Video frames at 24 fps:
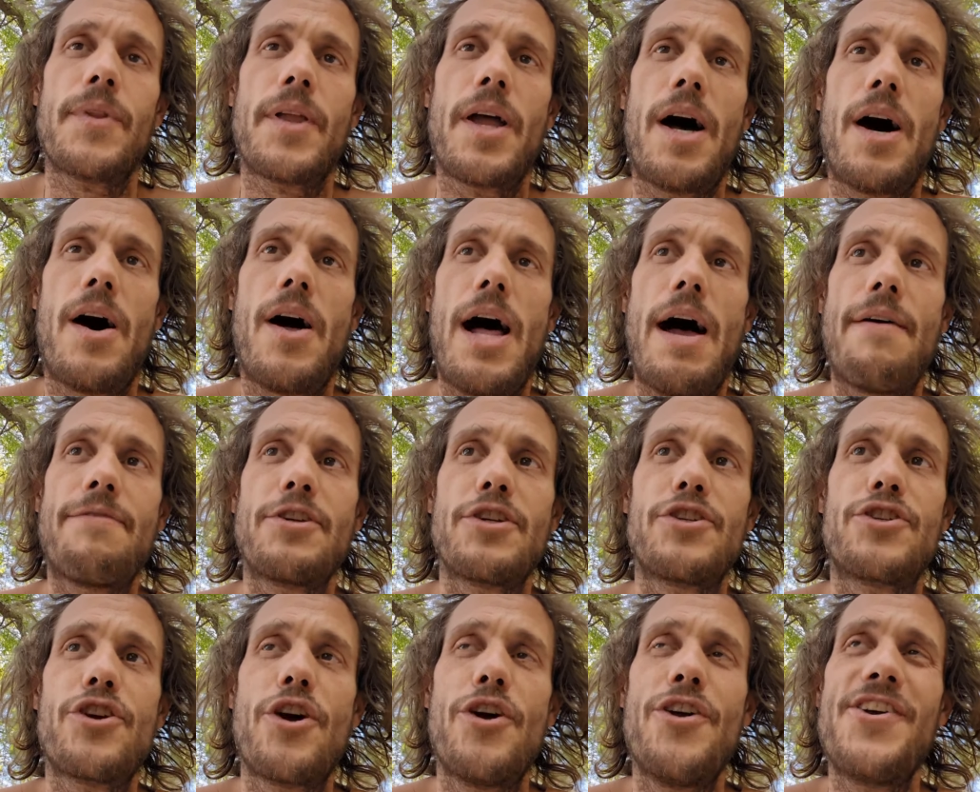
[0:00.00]
I'll have to
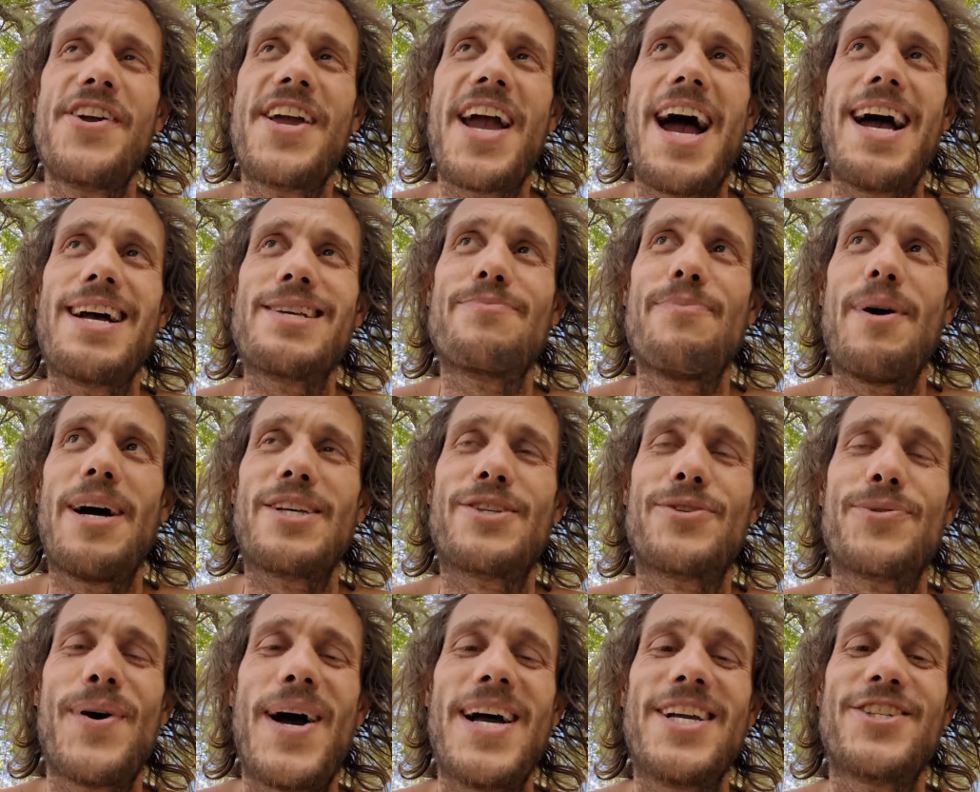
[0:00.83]
show you guys my
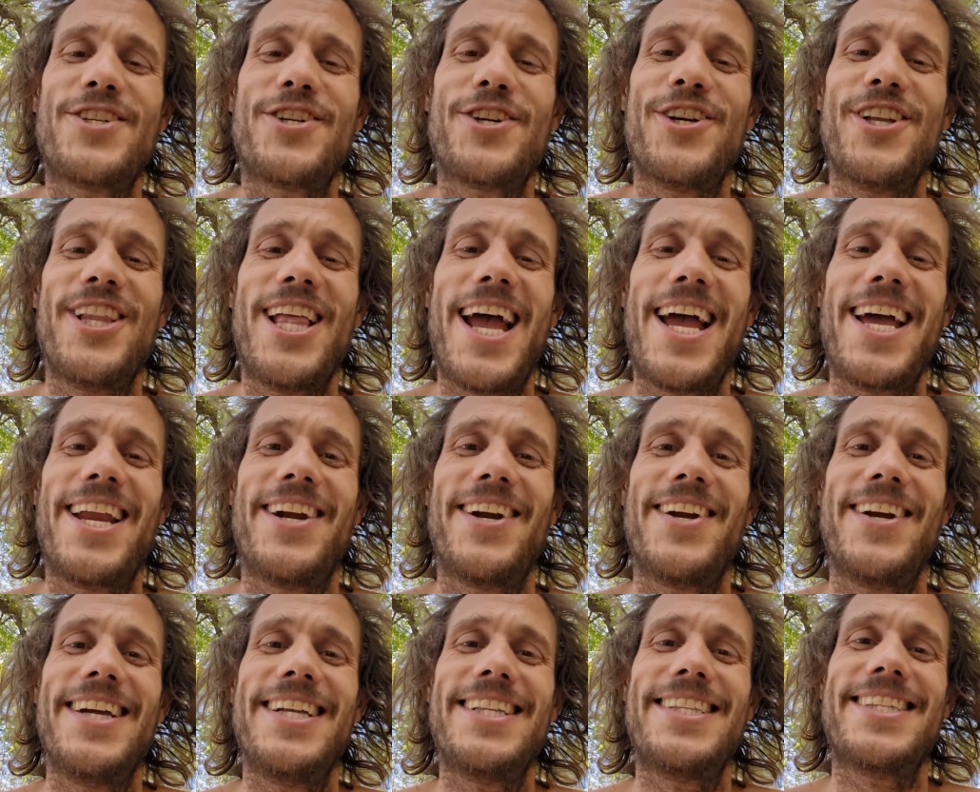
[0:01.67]
sweatshirt
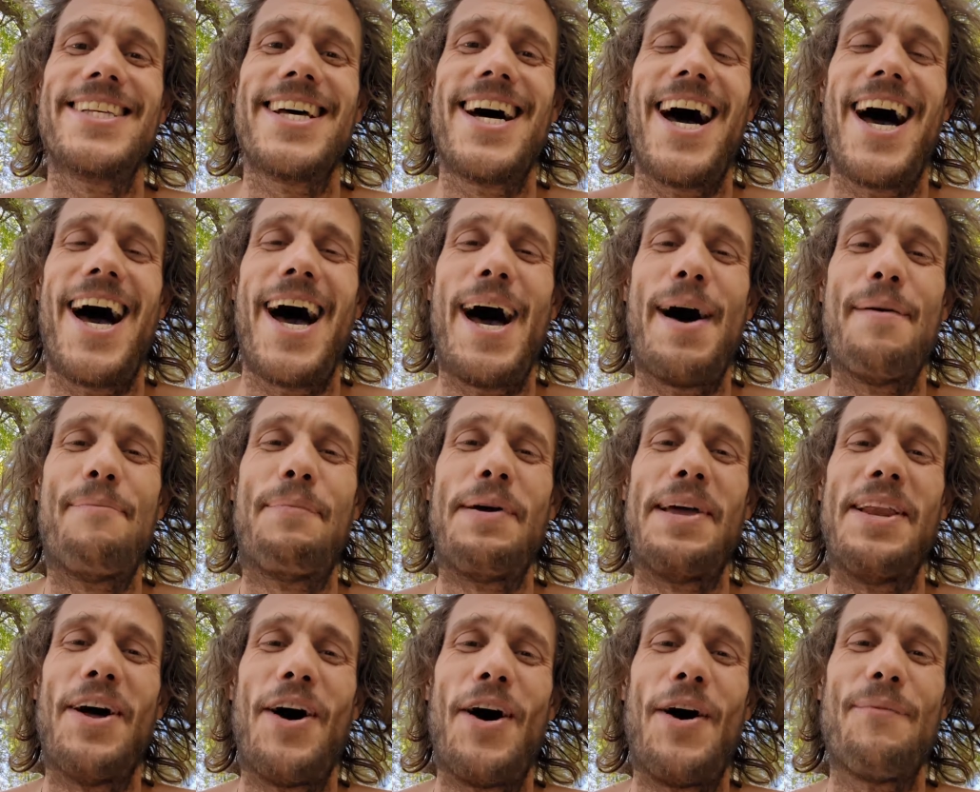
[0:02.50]
later. I've
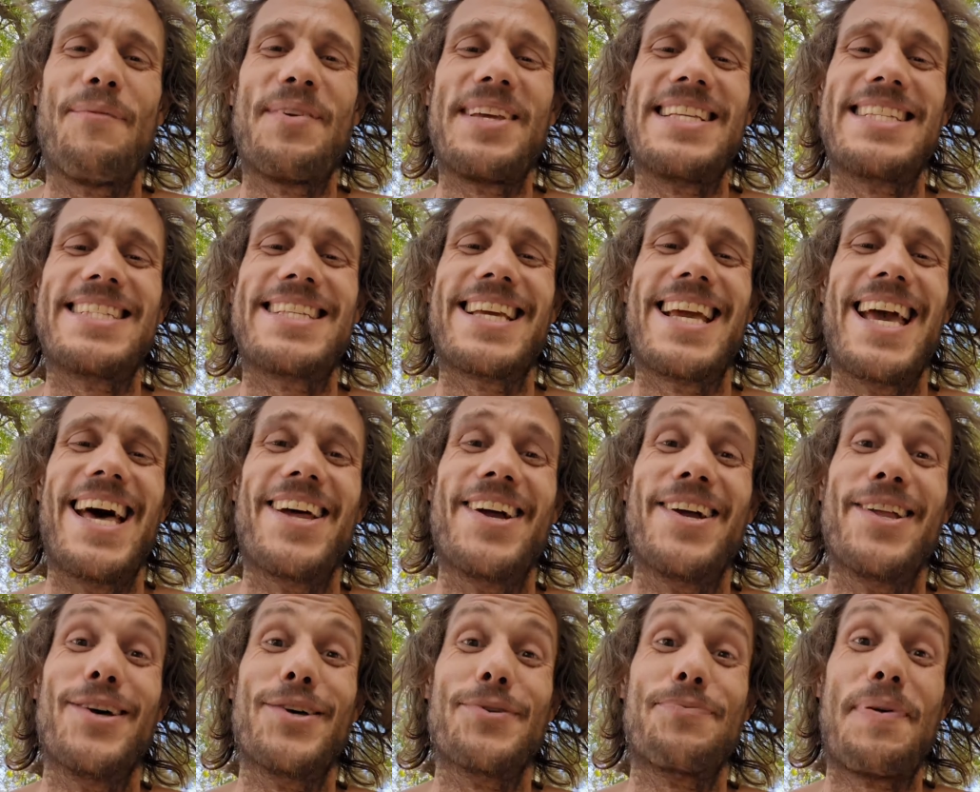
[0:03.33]
been all pieced
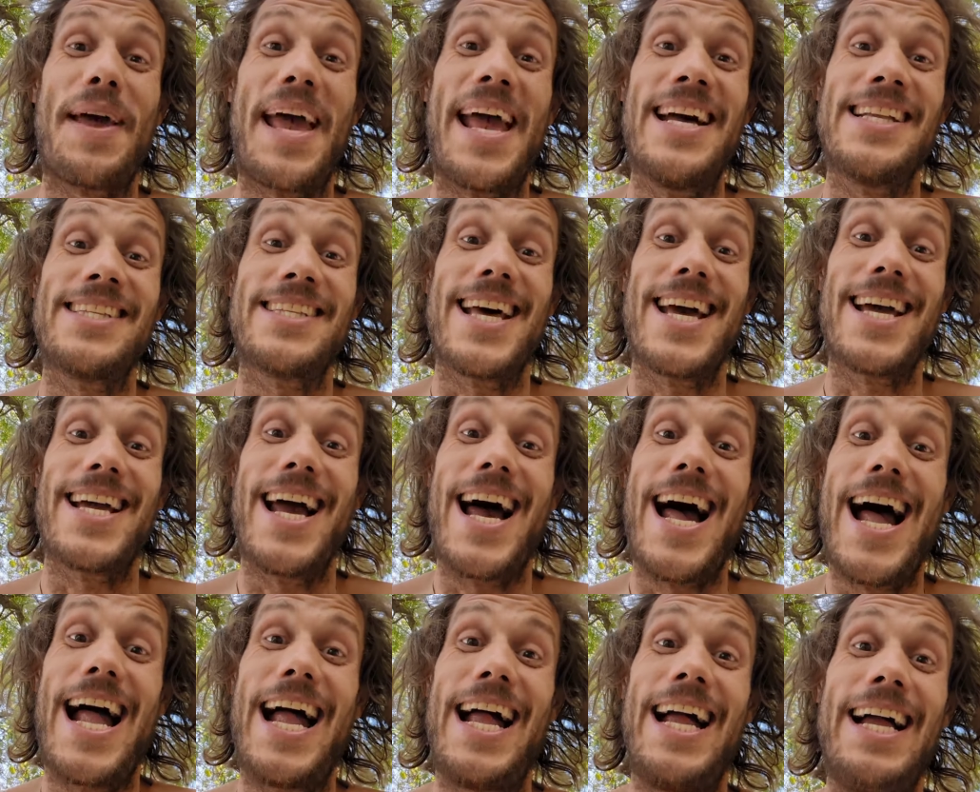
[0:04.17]
together. Those pants I
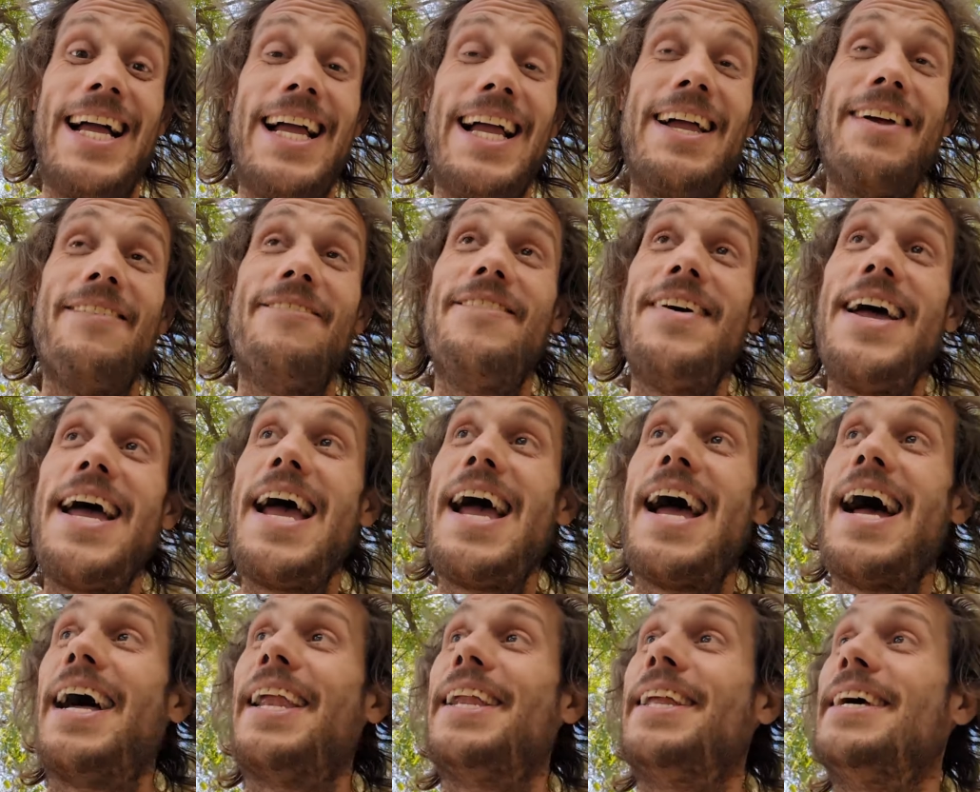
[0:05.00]
got,
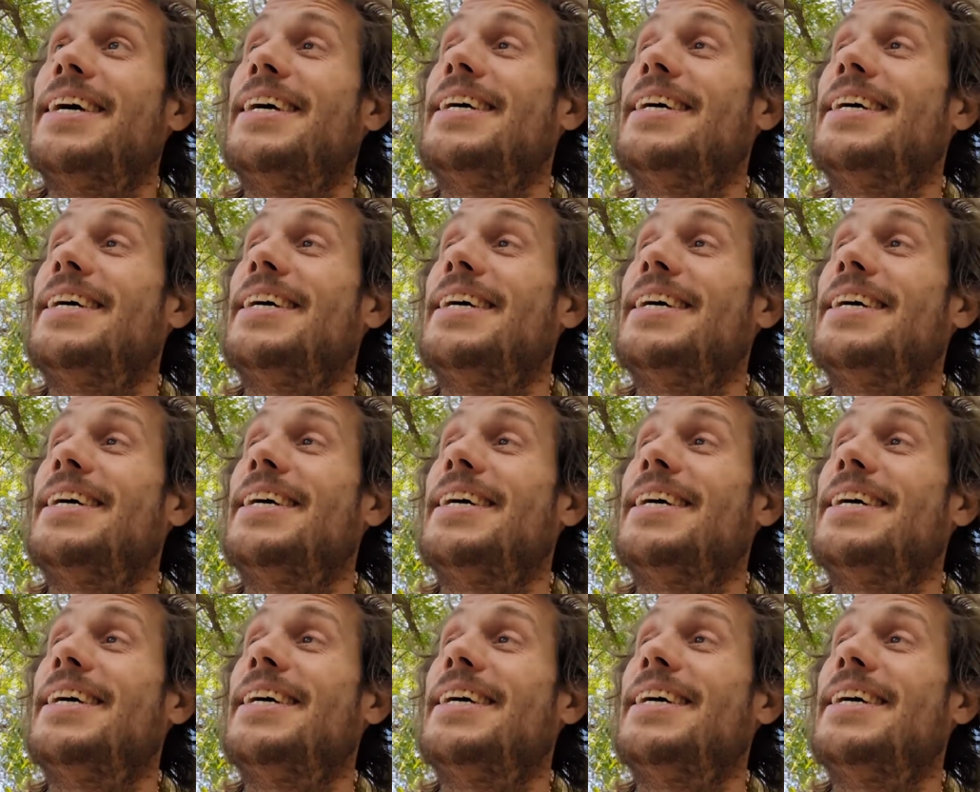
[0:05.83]
man,